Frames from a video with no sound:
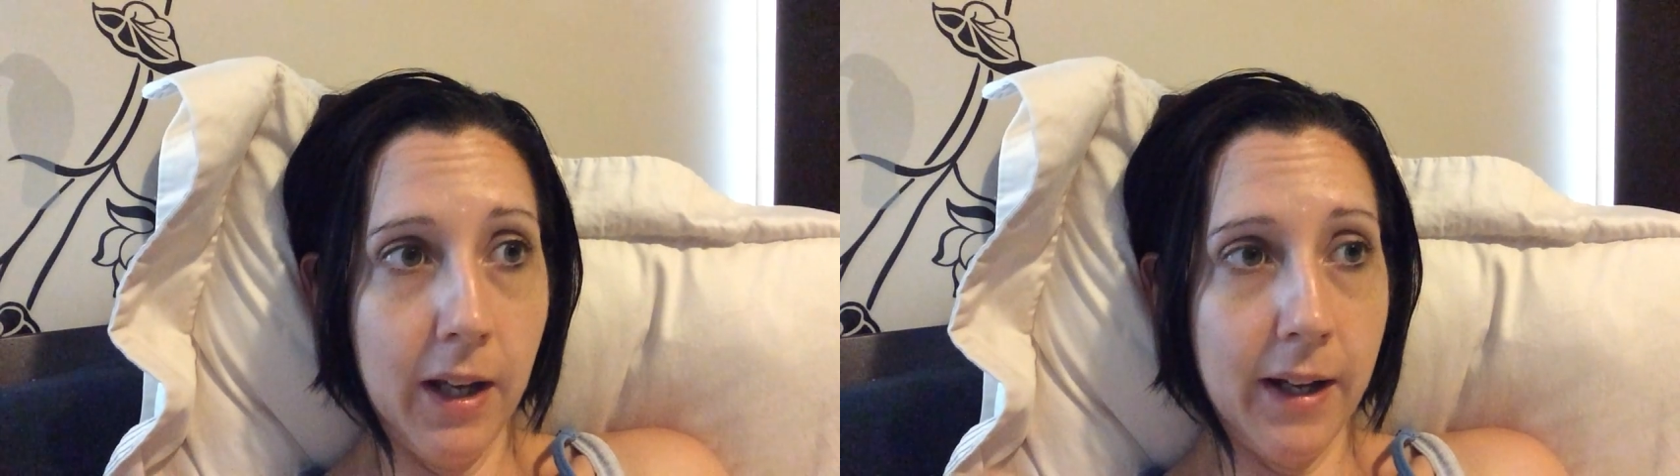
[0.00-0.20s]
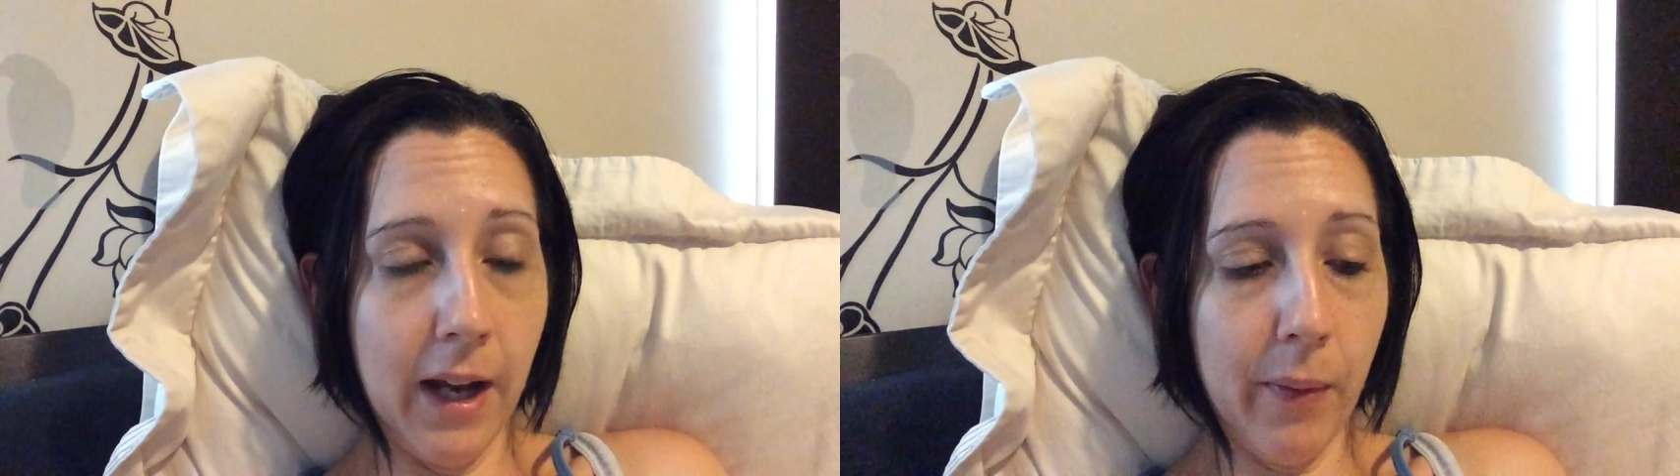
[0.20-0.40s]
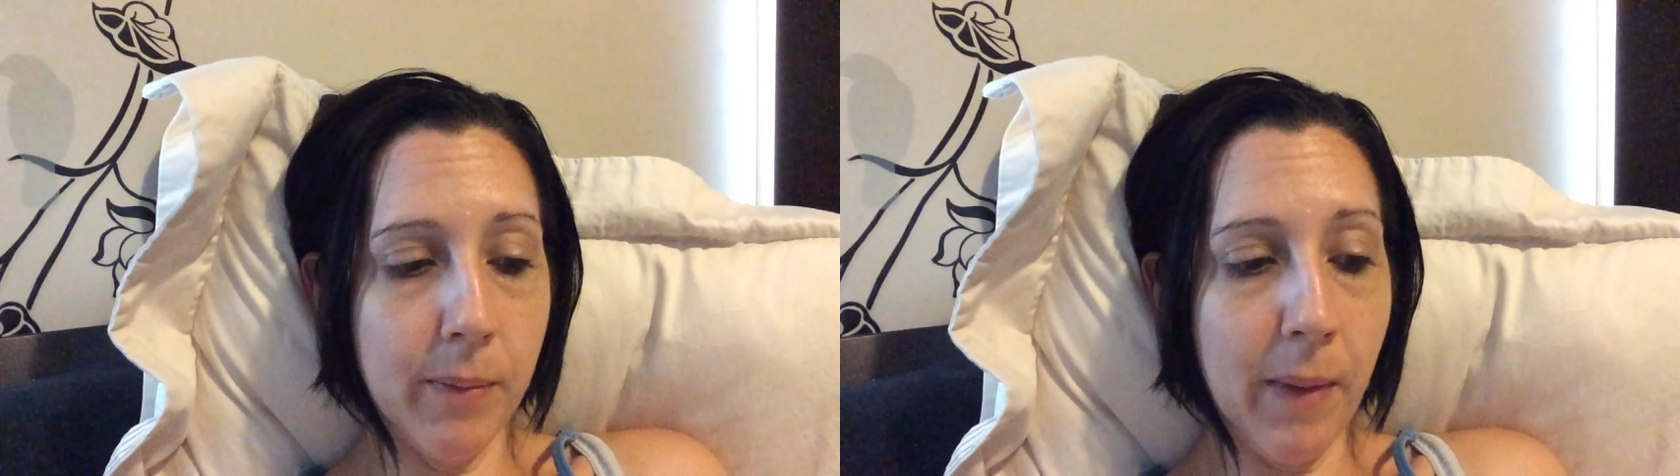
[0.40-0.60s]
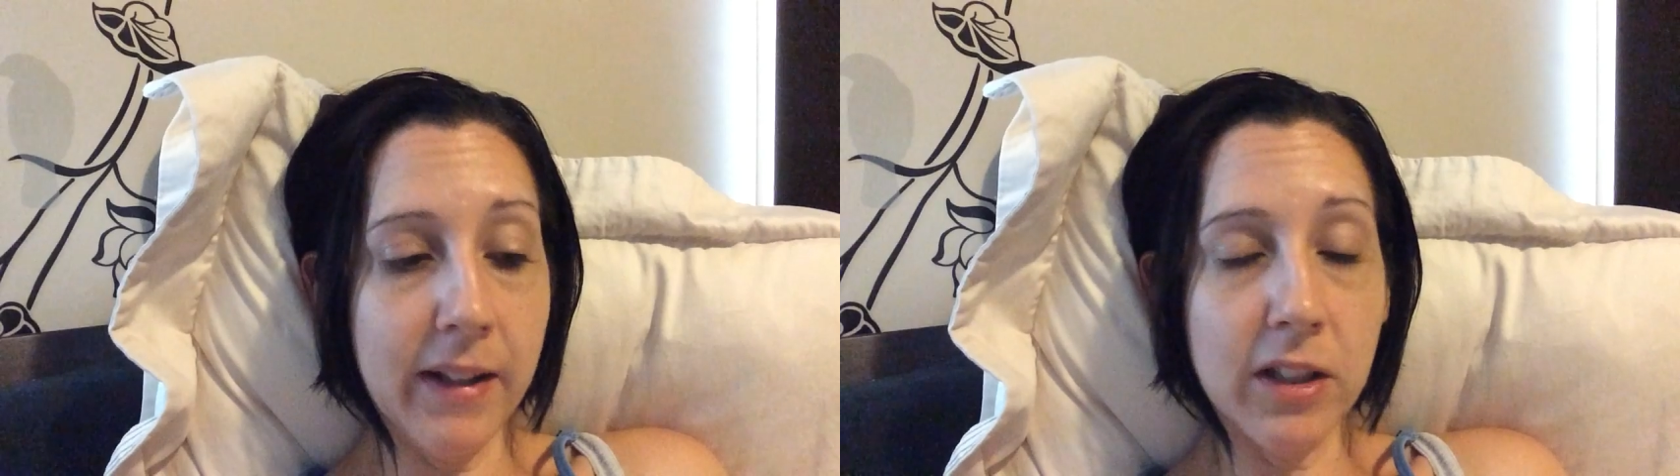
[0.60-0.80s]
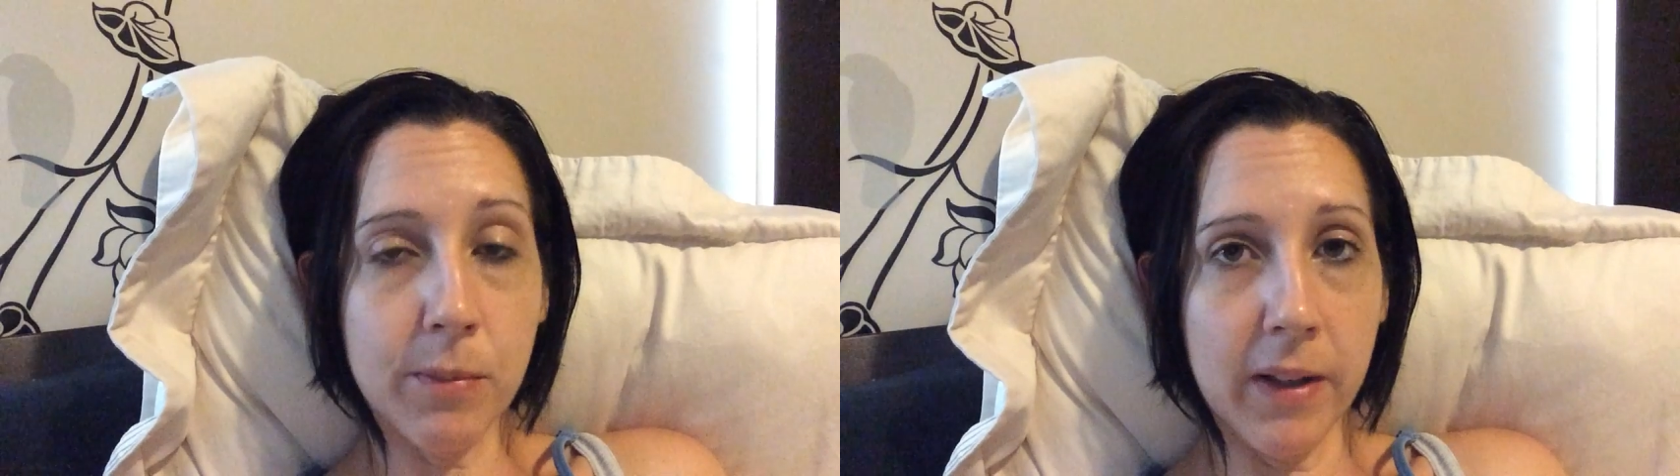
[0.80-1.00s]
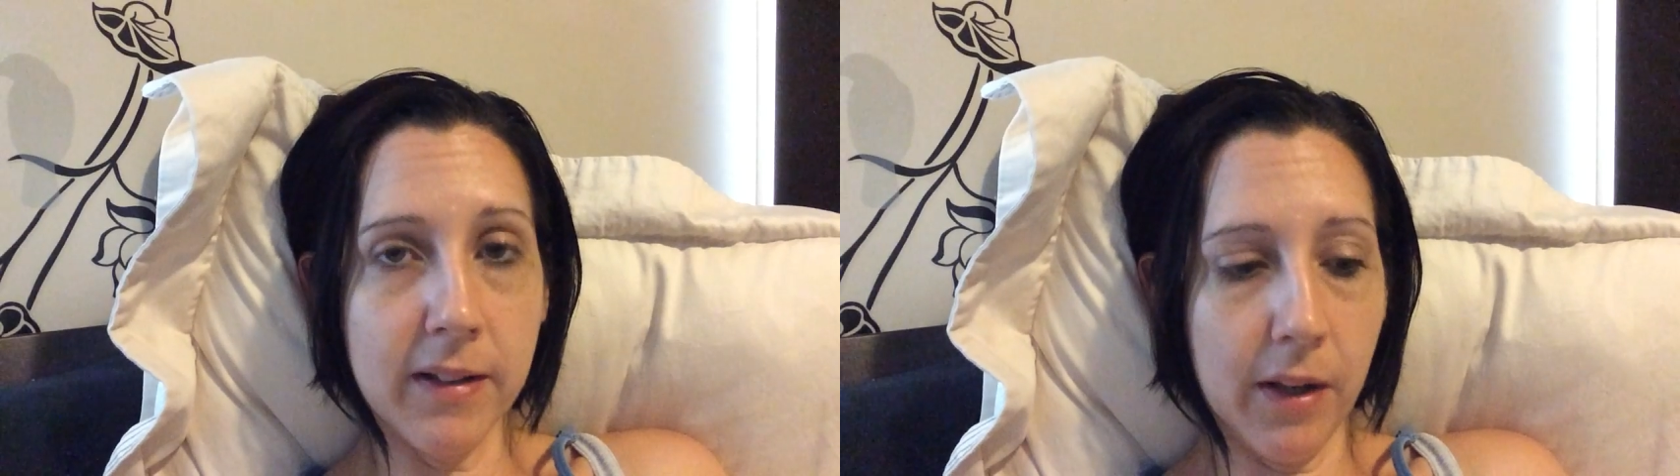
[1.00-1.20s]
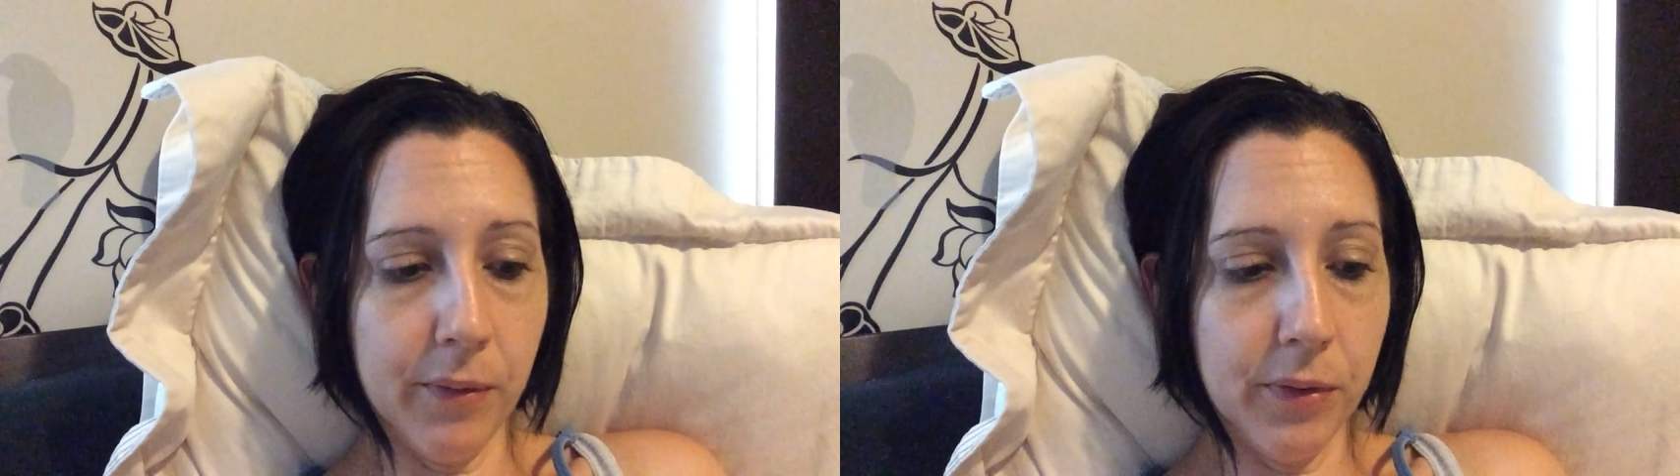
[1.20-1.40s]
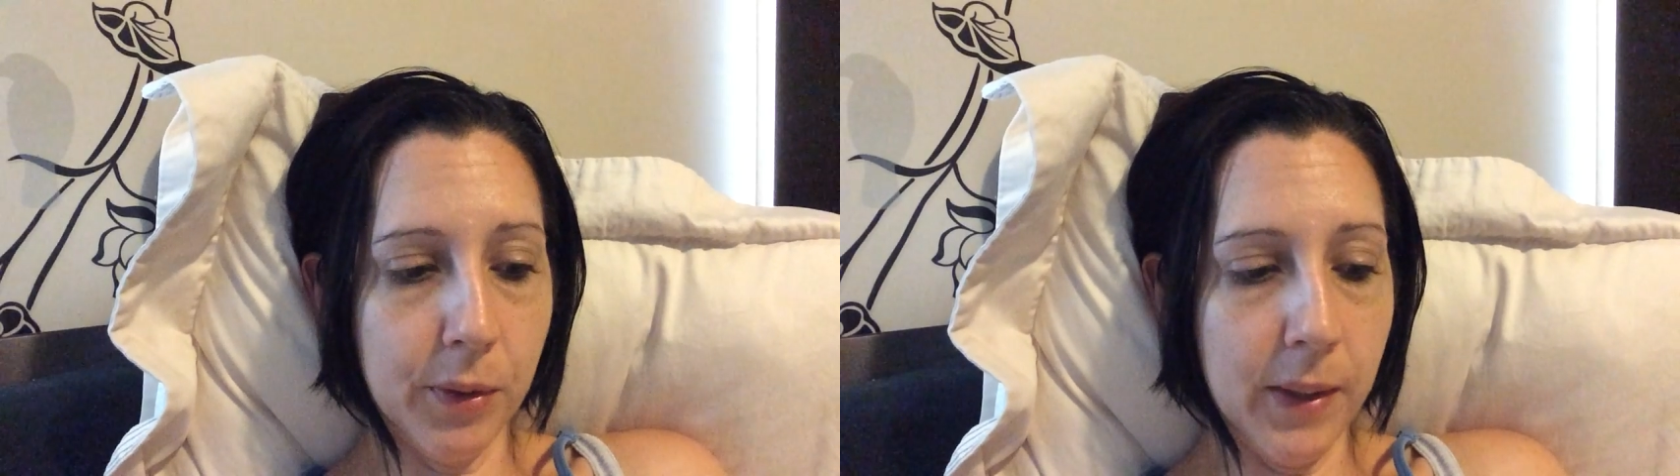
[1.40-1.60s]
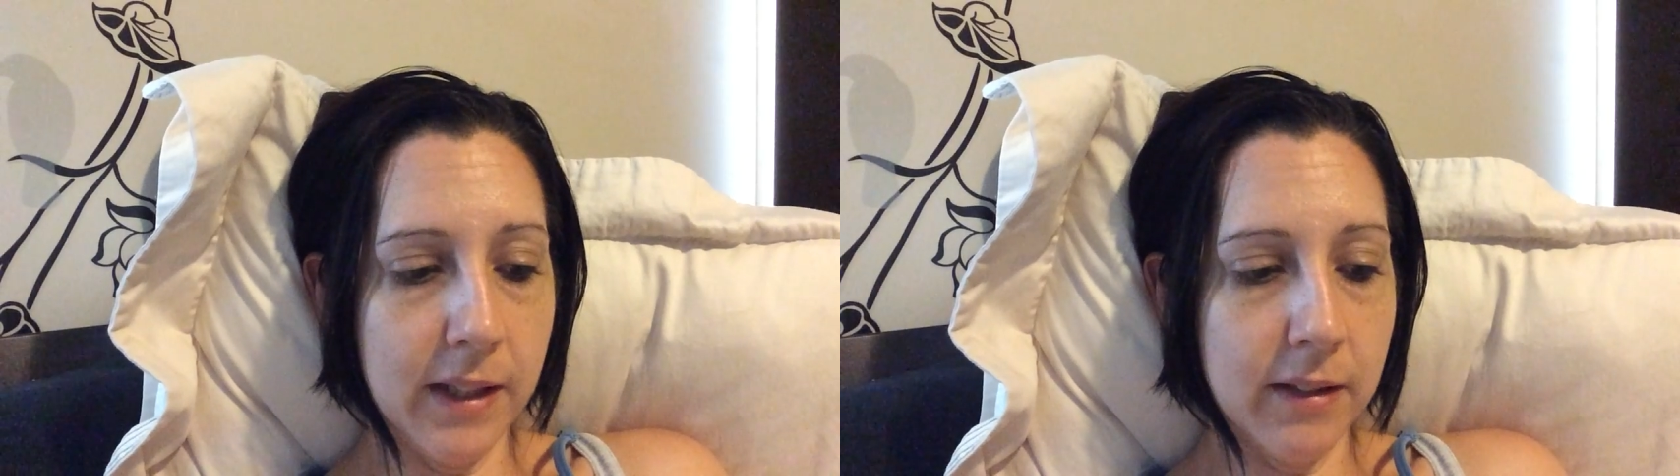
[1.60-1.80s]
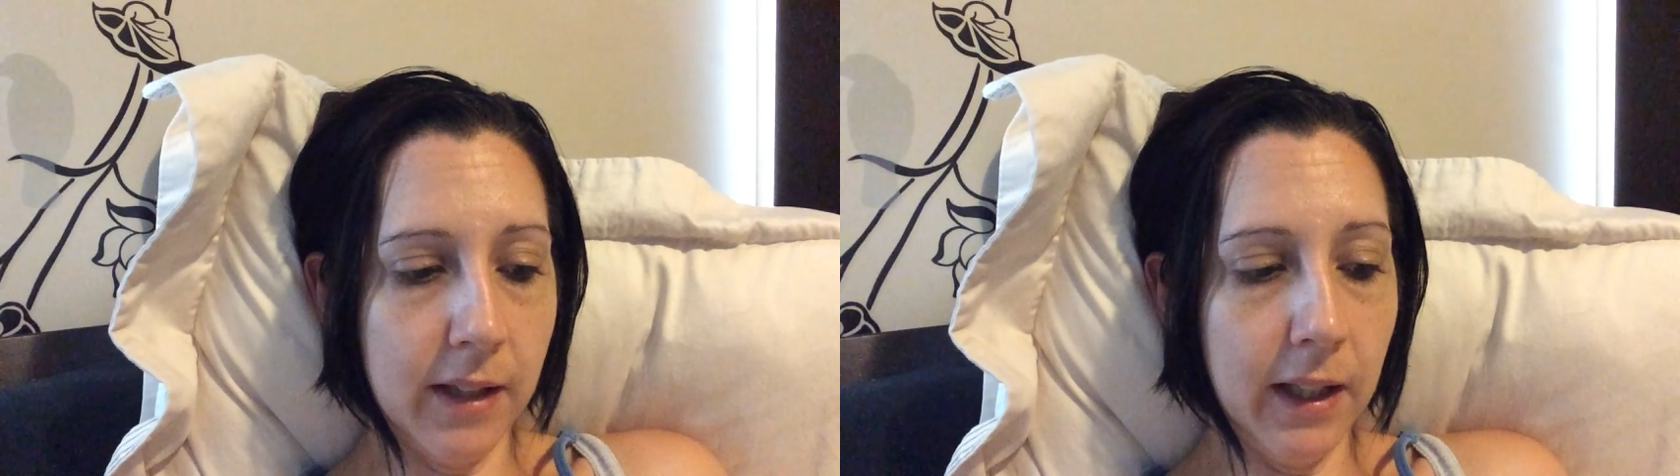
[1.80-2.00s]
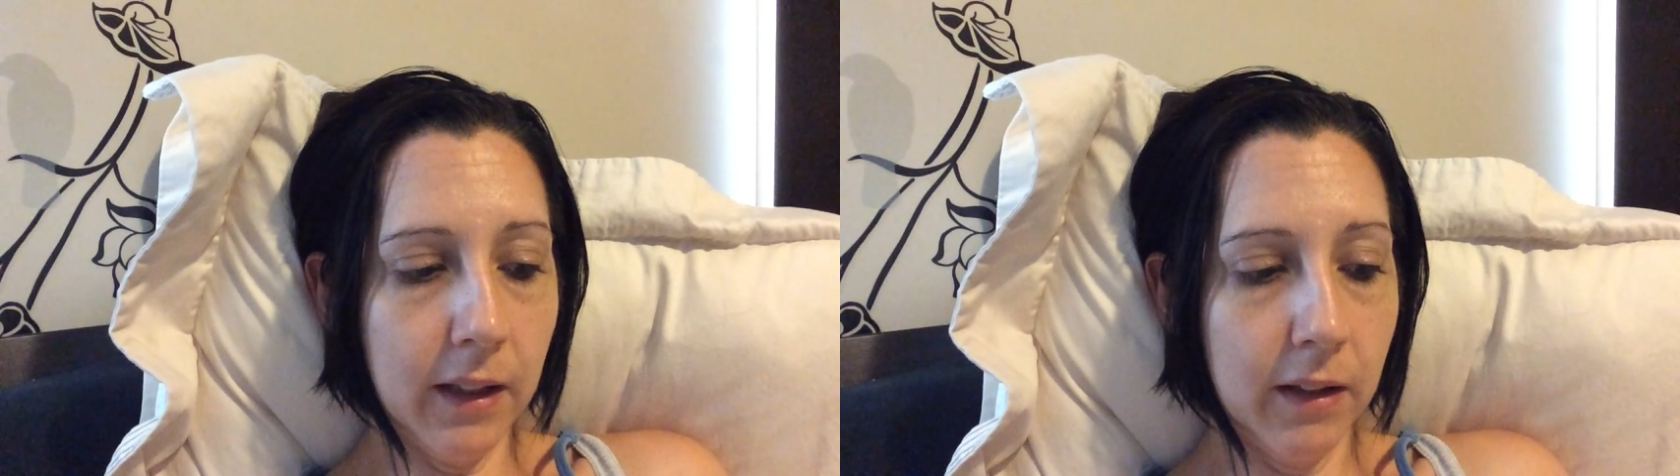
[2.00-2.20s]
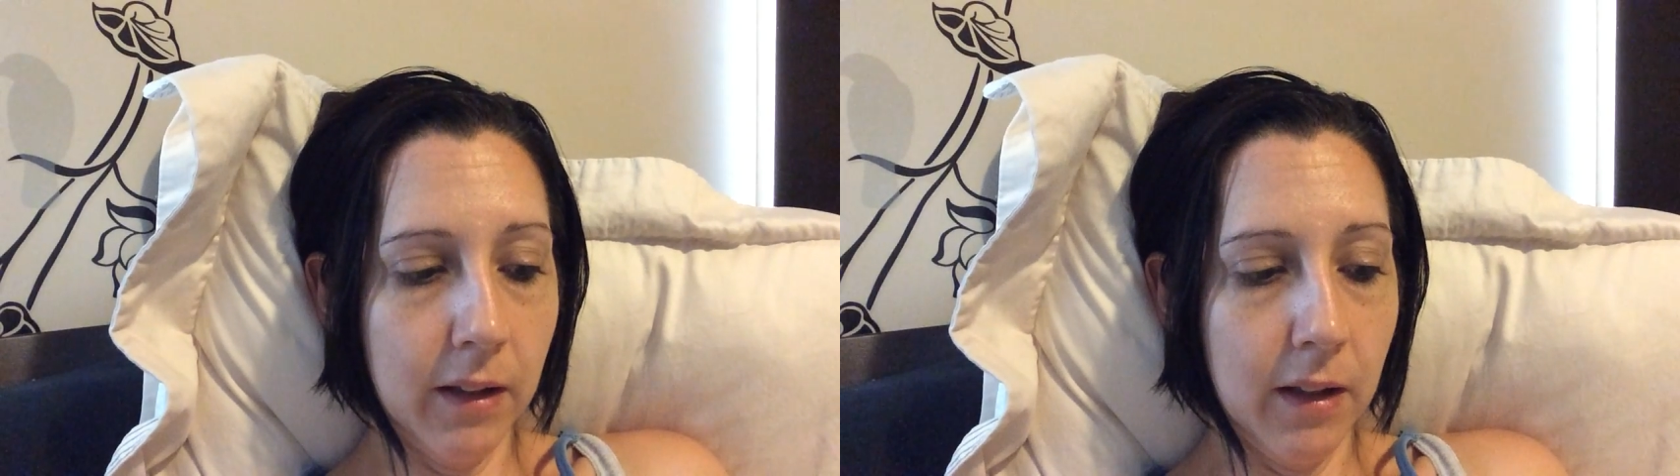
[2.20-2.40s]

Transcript: and how I'd managed myself through eating.